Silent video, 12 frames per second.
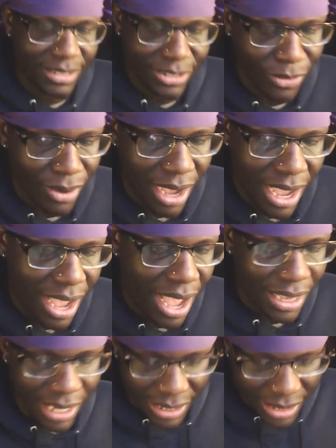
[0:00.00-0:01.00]
So
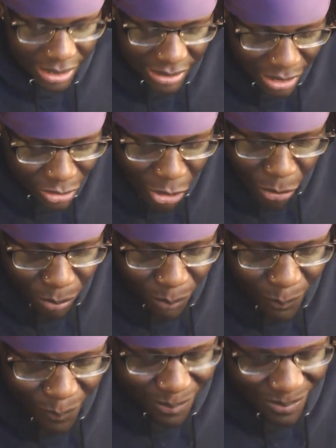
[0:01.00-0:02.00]
I guess I don't.
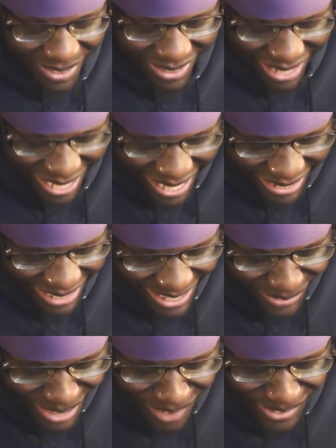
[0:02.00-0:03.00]
I guess I
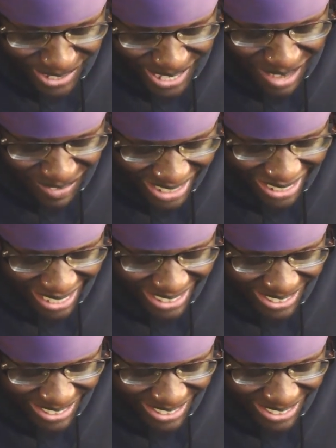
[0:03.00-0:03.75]
don't have a job besides